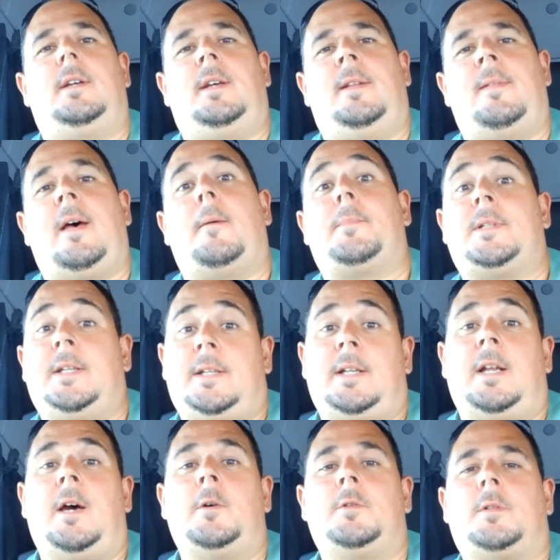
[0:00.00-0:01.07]
in that
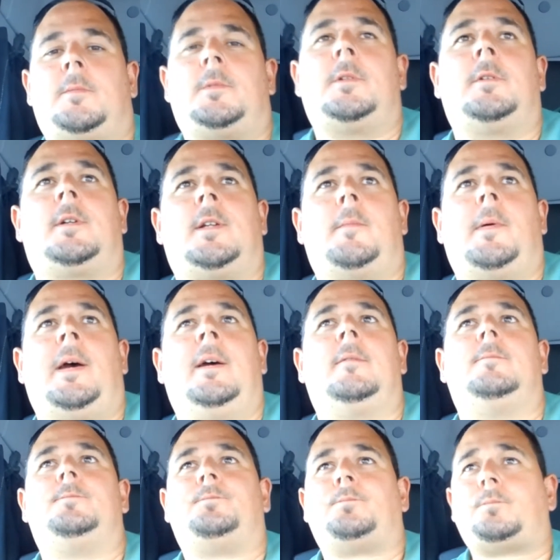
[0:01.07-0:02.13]
particular hose I'm talking about,